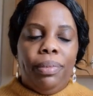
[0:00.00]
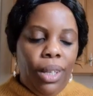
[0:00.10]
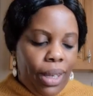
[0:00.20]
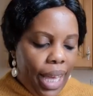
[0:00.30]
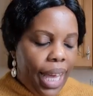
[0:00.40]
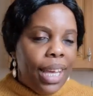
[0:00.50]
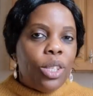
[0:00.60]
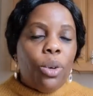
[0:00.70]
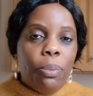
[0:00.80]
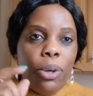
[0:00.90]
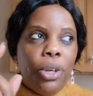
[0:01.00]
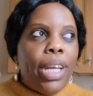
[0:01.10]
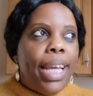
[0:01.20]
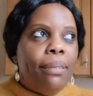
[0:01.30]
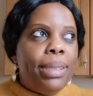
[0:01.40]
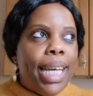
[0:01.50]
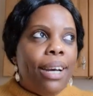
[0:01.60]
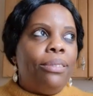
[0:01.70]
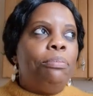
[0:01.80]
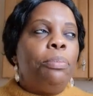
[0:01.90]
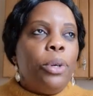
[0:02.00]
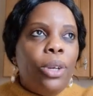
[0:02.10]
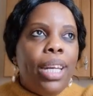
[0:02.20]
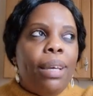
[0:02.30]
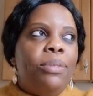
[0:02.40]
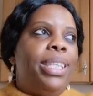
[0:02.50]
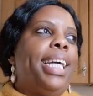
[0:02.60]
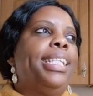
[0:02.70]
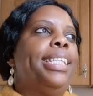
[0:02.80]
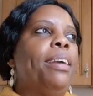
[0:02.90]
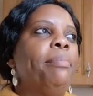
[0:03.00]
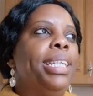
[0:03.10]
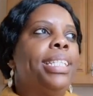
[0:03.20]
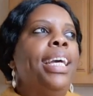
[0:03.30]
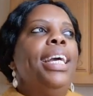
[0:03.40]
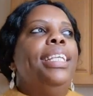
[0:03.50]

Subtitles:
Okay, so put your name down, put your name on that statement,